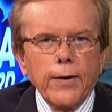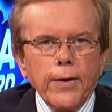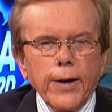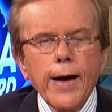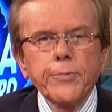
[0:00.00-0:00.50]

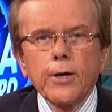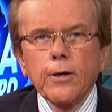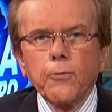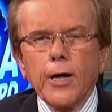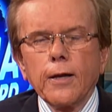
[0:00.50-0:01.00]
And I'm Doug
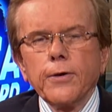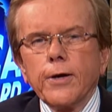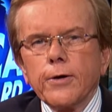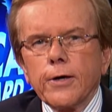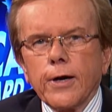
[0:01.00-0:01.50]
Llewellyn
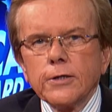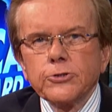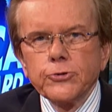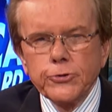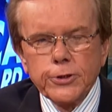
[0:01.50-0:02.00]
here in our
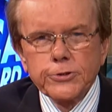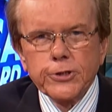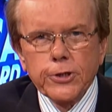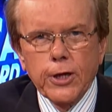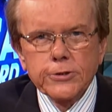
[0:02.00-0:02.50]
studios
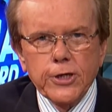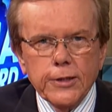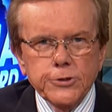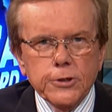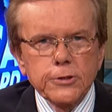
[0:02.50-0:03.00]
in Los
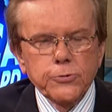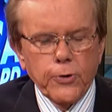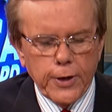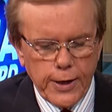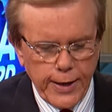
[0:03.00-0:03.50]
Angeles
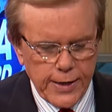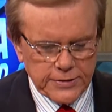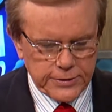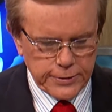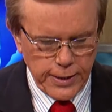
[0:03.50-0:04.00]
with our
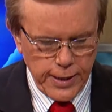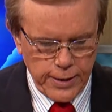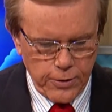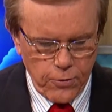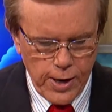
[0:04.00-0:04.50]
guest
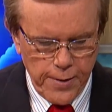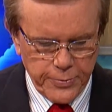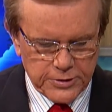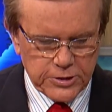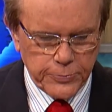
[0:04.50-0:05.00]
today, who
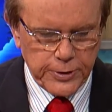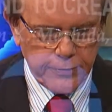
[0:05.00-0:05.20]
happens to be